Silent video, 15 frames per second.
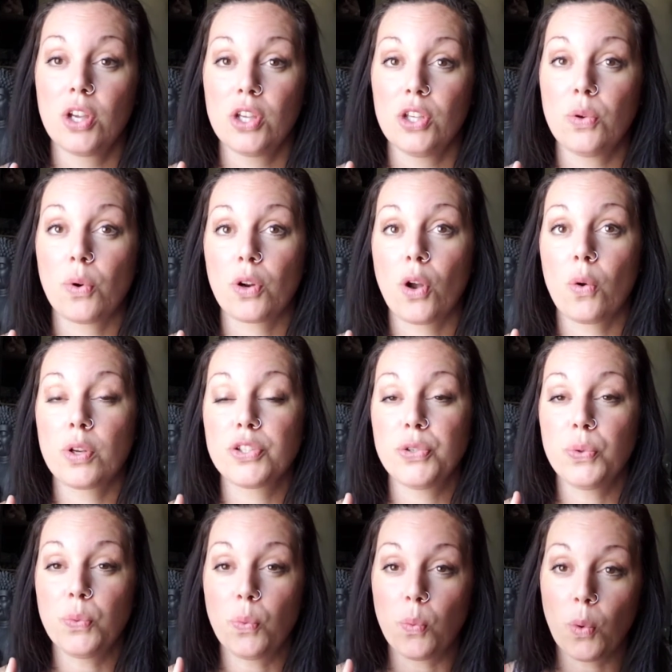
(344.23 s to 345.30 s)
You are going
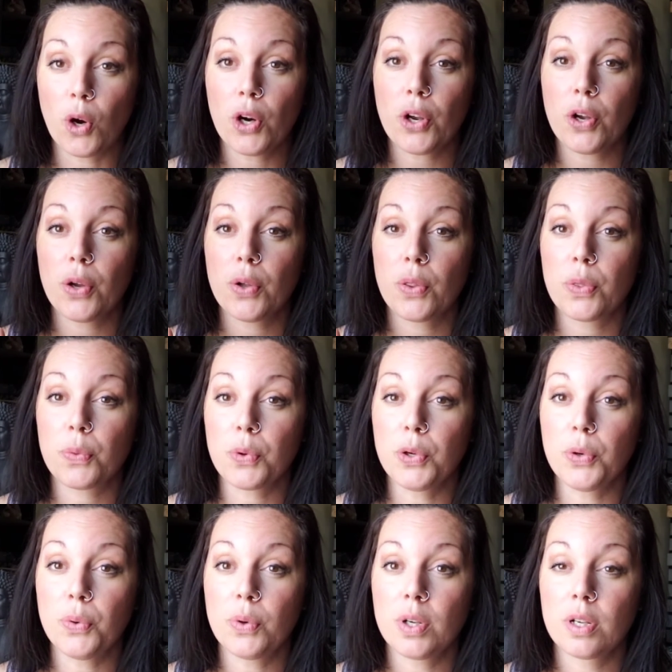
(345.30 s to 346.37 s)
to work
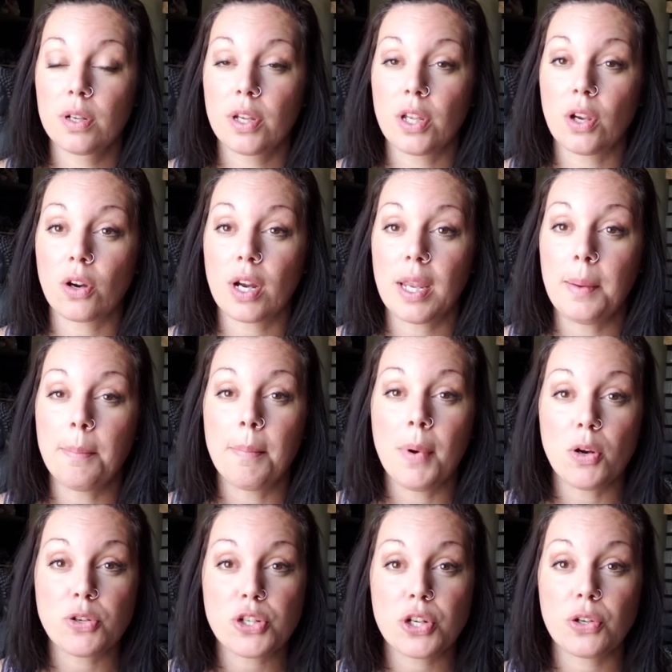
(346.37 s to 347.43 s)
through your
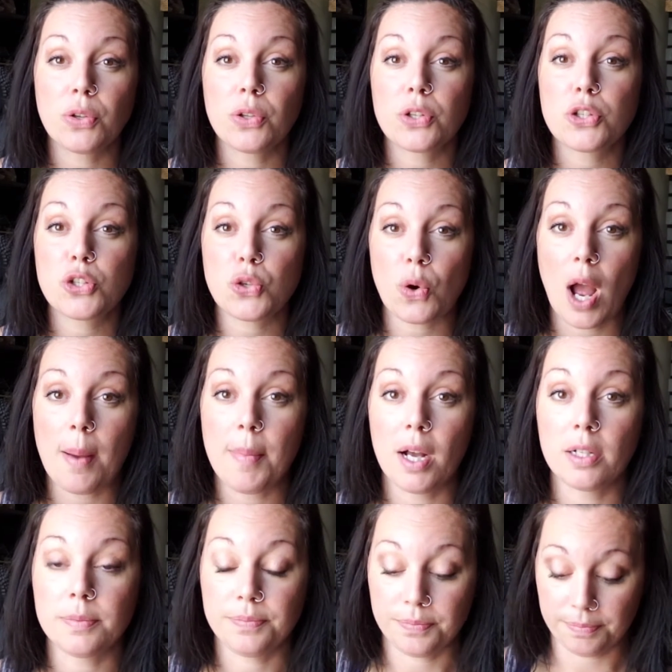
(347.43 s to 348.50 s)
emotional
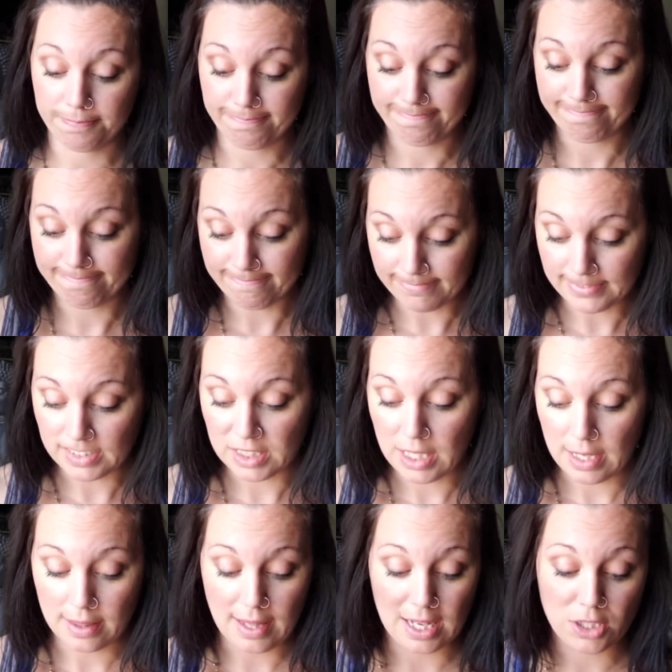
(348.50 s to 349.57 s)
trauma.
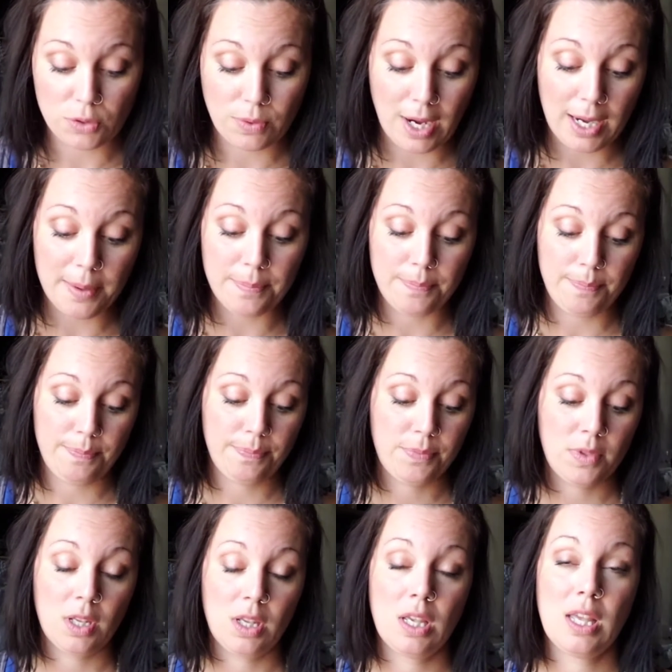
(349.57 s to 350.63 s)
That's right.
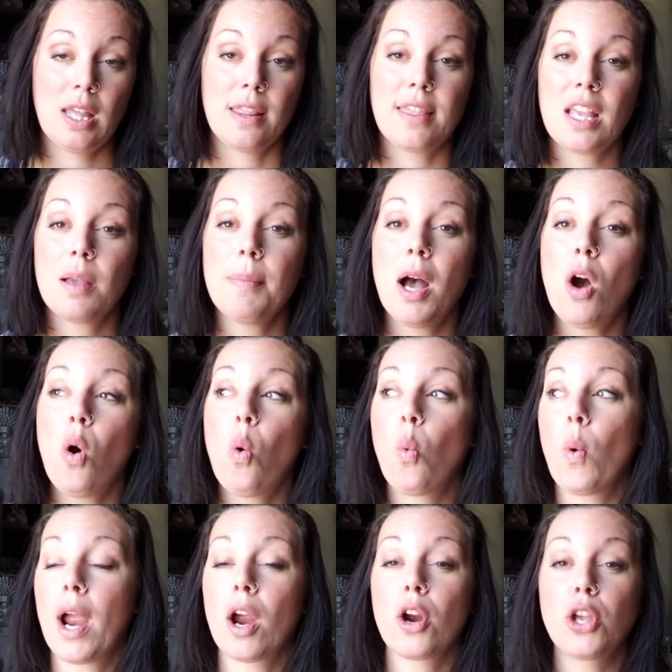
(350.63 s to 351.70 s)
Think about
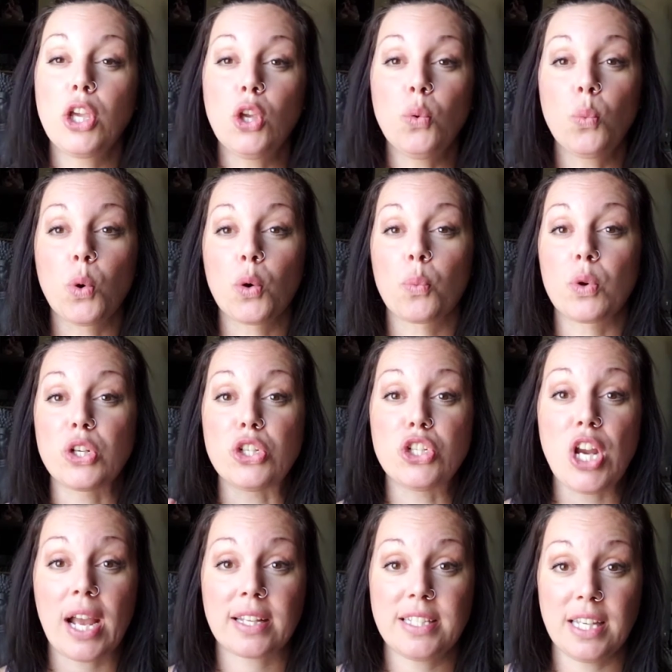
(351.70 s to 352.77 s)
where you were
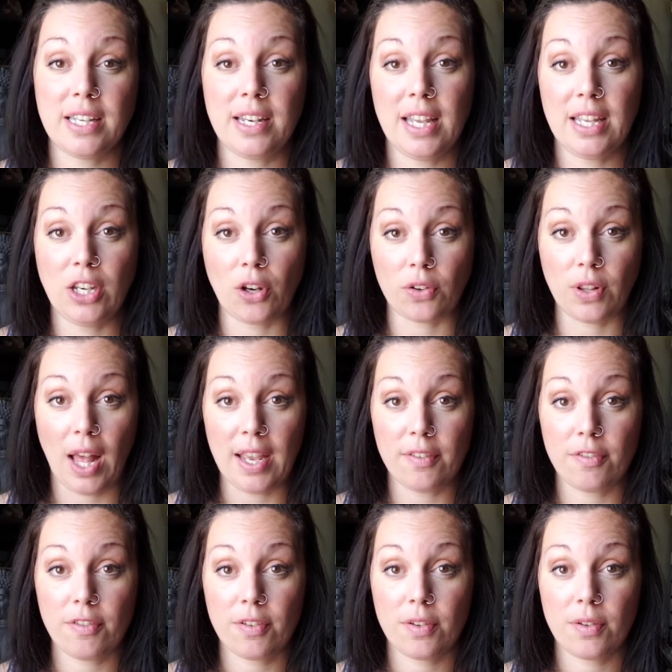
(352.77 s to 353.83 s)
rejected in your
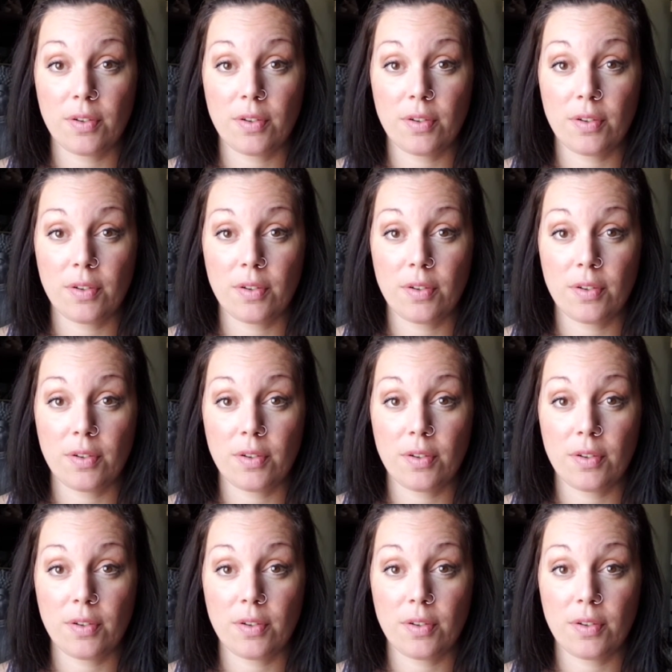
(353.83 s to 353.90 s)
life.